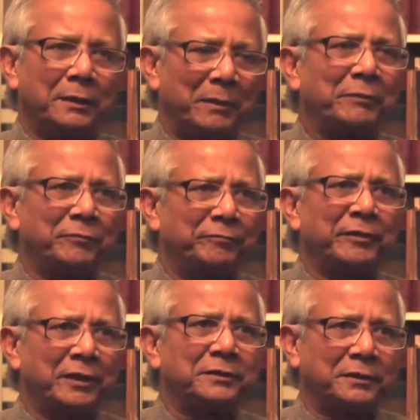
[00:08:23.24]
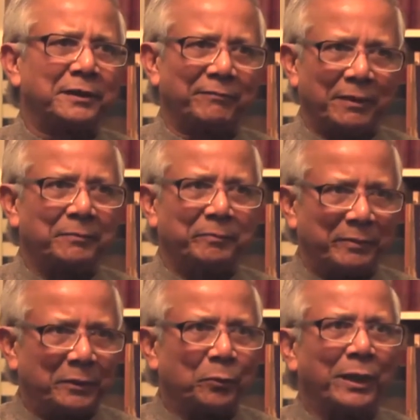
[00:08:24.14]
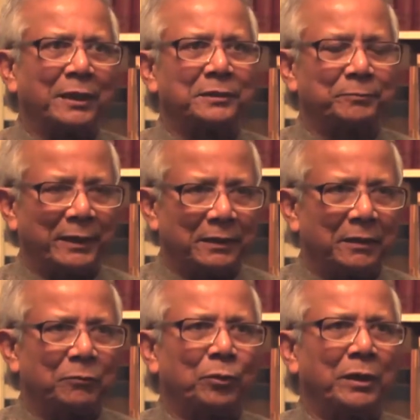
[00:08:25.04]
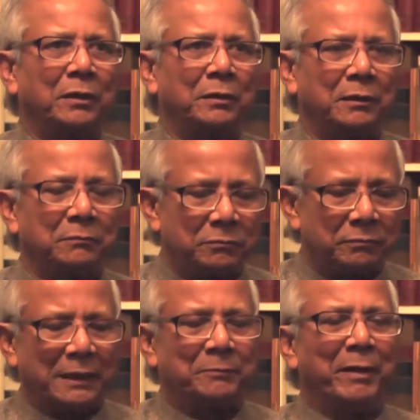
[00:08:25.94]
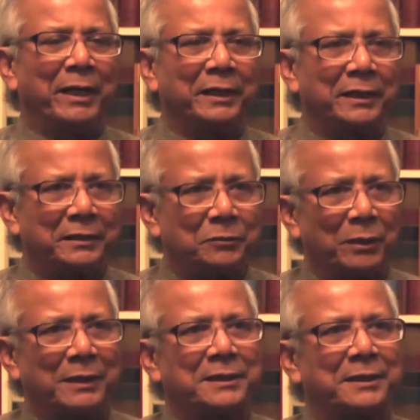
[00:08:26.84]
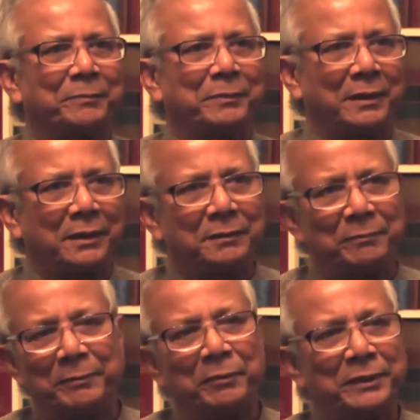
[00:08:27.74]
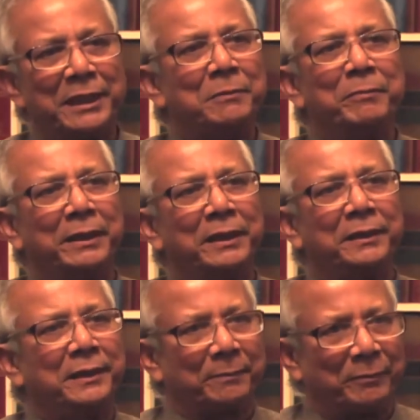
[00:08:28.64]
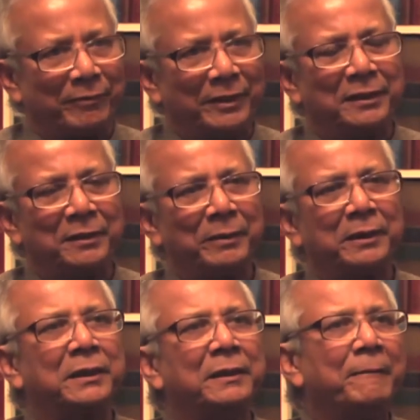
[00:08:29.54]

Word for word: think microfinance has developed pretty well. It's being well admired, well accepted. People need money, they're providing the money.